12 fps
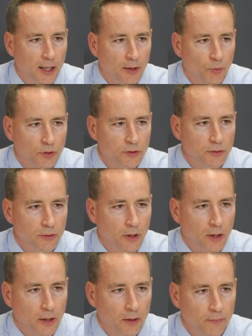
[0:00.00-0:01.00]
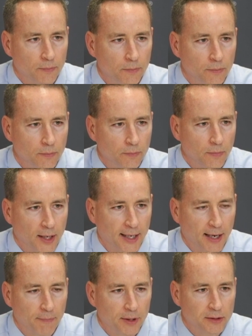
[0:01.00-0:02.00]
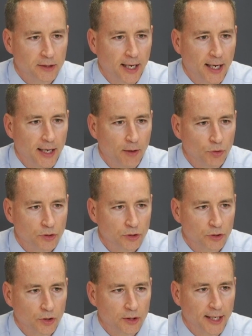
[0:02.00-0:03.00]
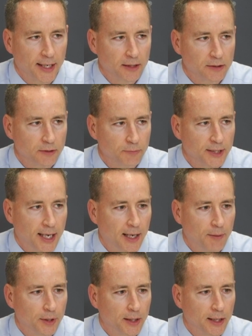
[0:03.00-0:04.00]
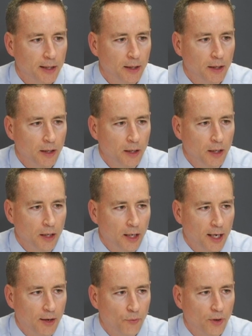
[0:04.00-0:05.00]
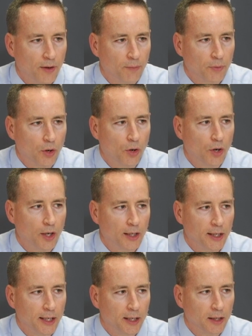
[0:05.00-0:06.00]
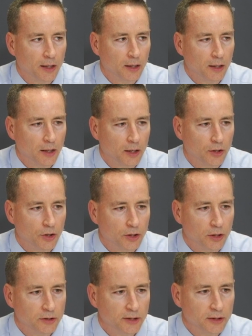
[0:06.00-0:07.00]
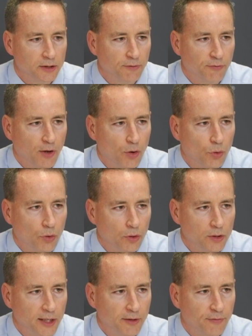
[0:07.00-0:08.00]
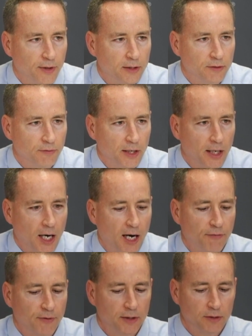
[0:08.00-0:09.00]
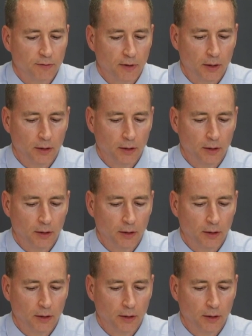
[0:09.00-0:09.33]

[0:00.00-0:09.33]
it was, uh, like I've been saying, it was just going to take us some time to get our rhythm going and getting a, a good, consistent flow defensively and offensively.